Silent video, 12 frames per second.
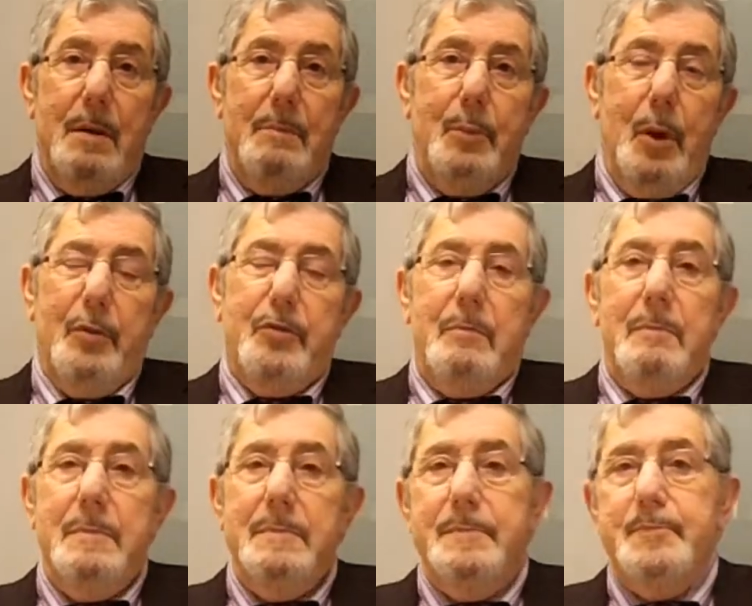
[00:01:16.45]
and
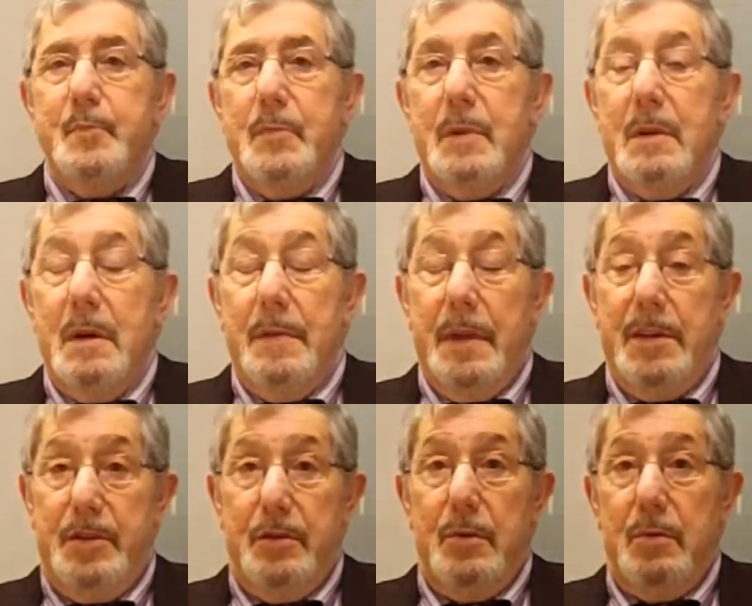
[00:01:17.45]
blossom, and
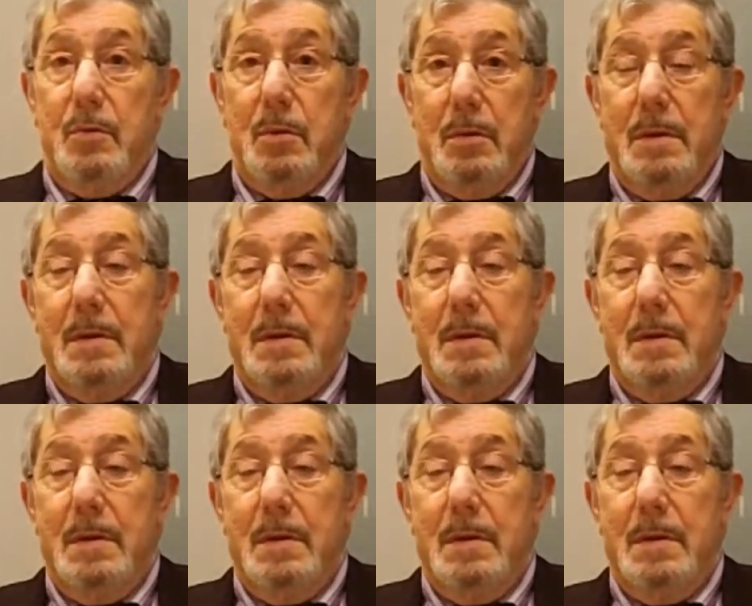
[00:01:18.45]
they do,